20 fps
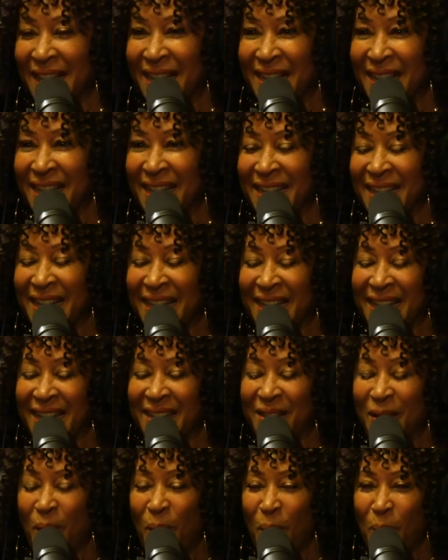
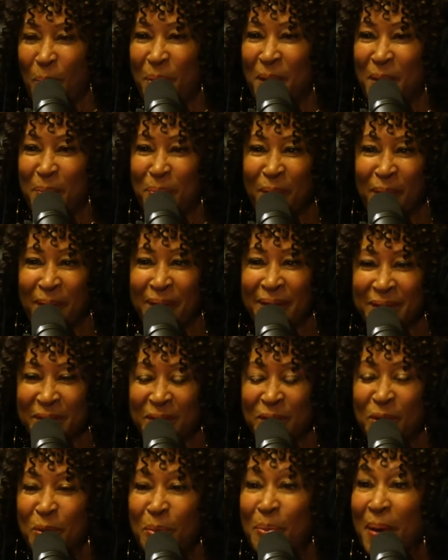I hope people
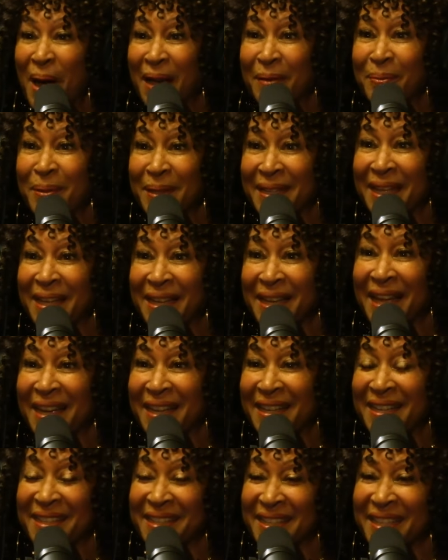do buy what they
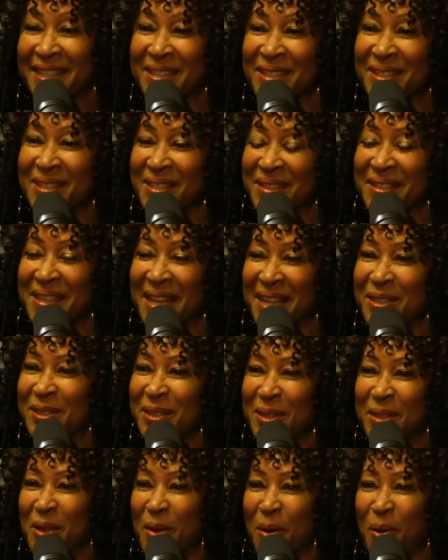like. That's
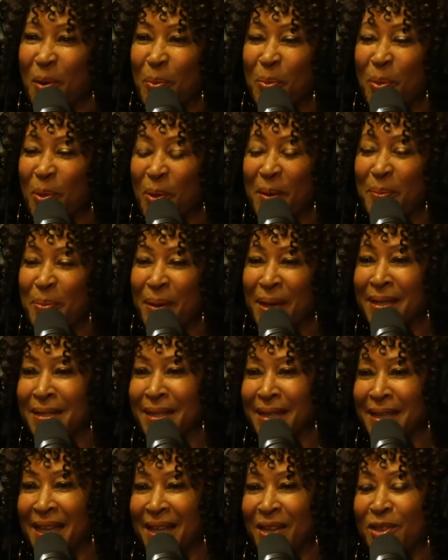yeah. The whole point, because
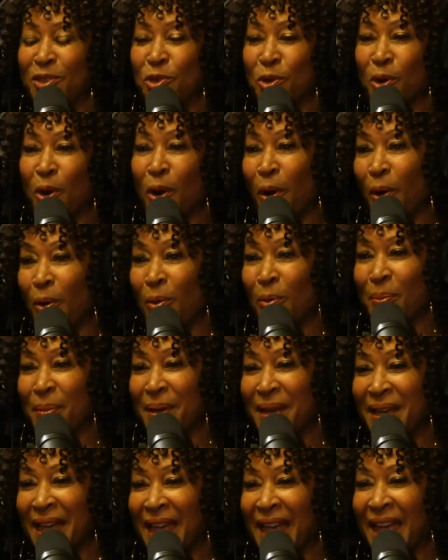again, it's your home
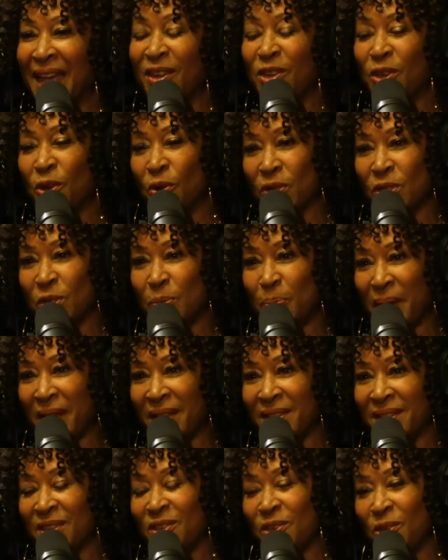and your
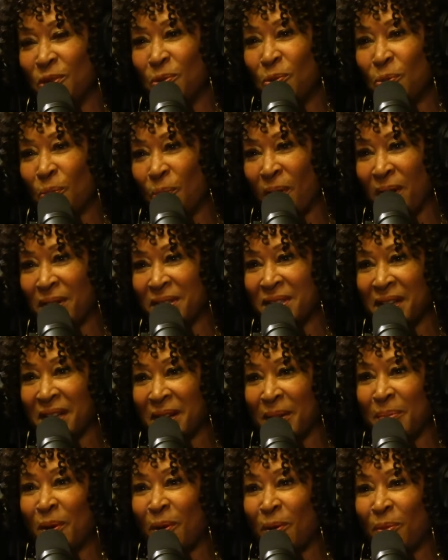space, and you want to
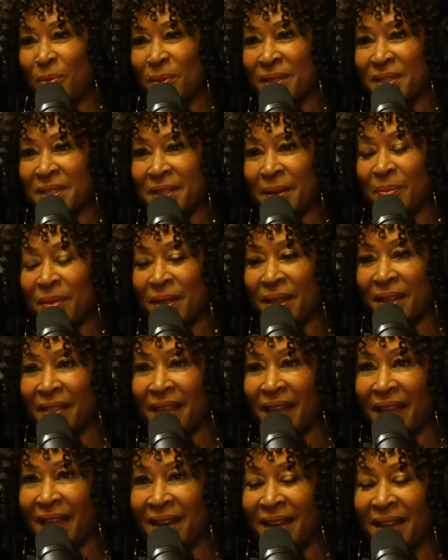come home to something
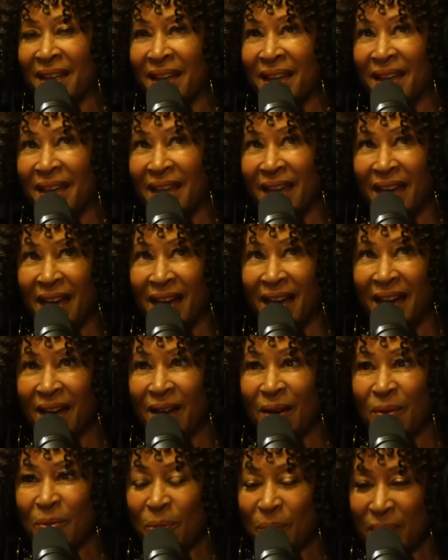that
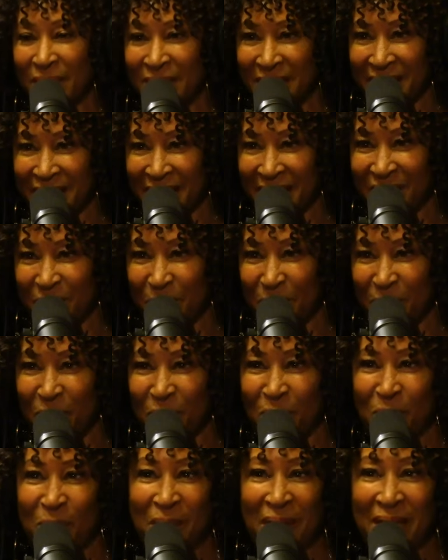resonates with
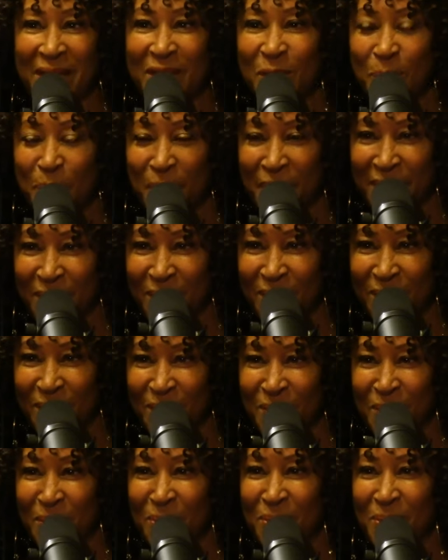you, that speaks to
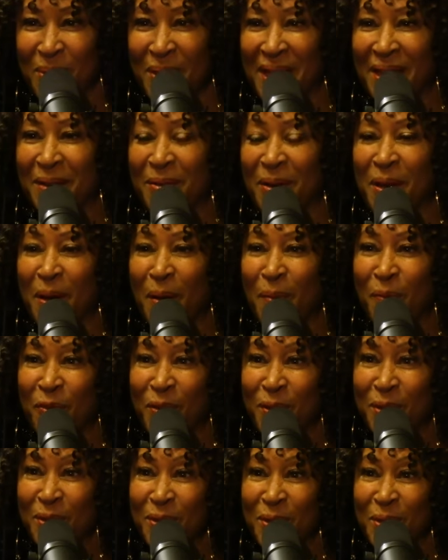you, that
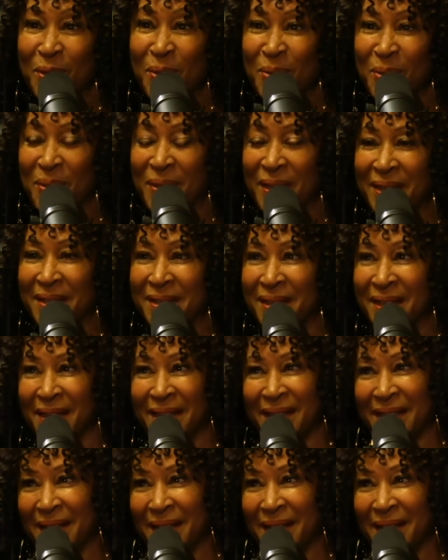comforts you, that,